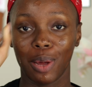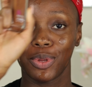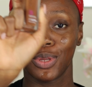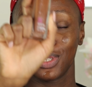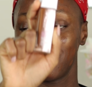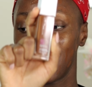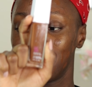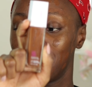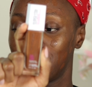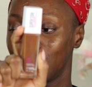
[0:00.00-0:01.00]
I'm using my
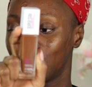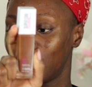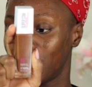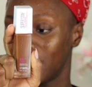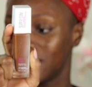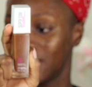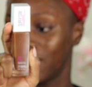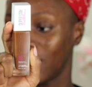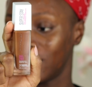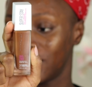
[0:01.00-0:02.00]
Maybelline
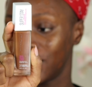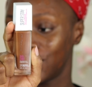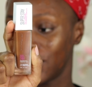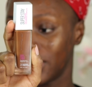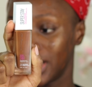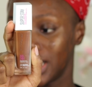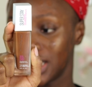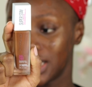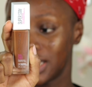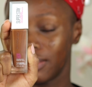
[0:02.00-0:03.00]
Superstay foundation
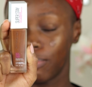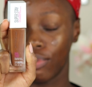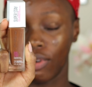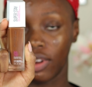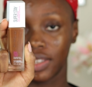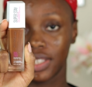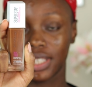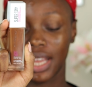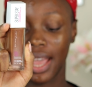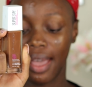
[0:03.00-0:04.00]
in deep
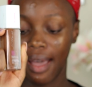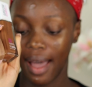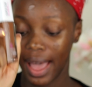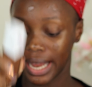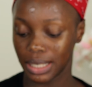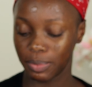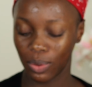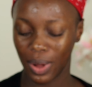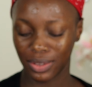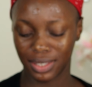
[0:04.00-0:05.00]
bronze, and it's been
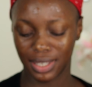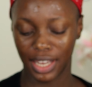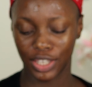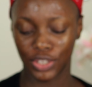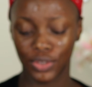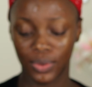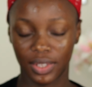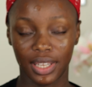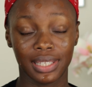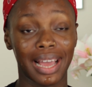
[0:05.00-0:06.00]
a while since I
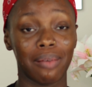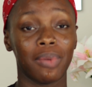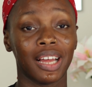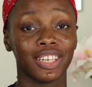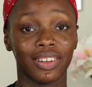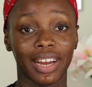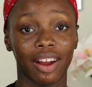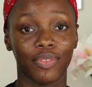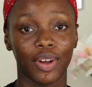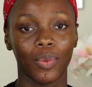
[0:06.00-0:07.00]
used this. I abandoned
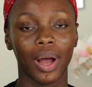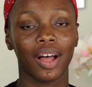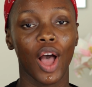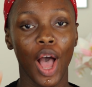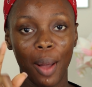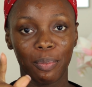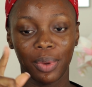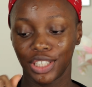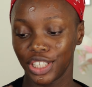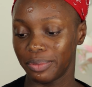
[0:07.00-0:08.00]
her for a while,
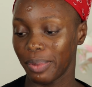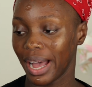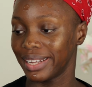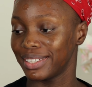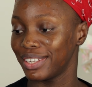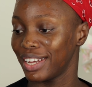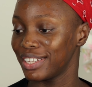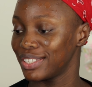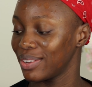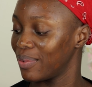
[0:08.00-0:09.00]
but she's back today.
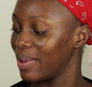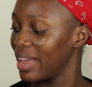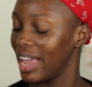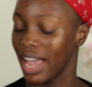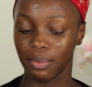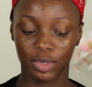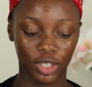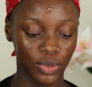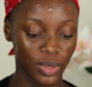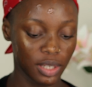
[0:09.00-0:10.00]
So I'm
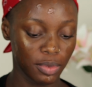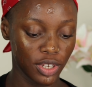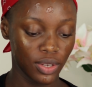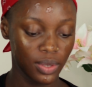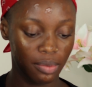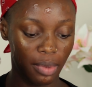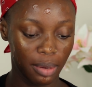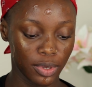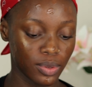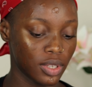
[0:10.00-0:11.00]
just going to be using my
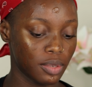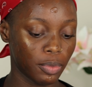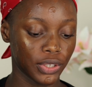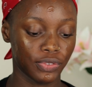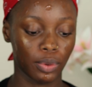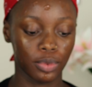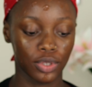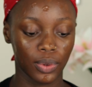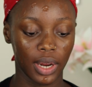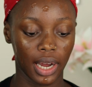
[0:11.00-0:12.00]
beauty sponge from
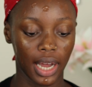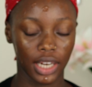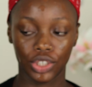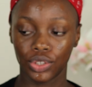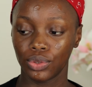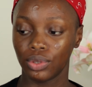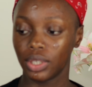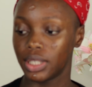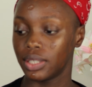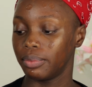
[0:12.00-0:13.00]
Sonia
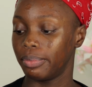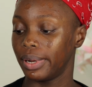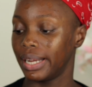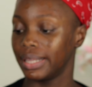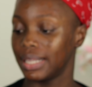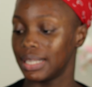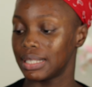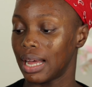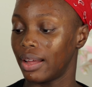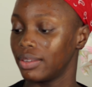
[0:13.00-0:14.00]
Kashuk to blend
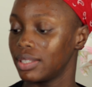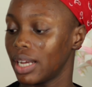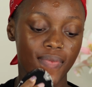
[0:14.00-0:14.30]
this out.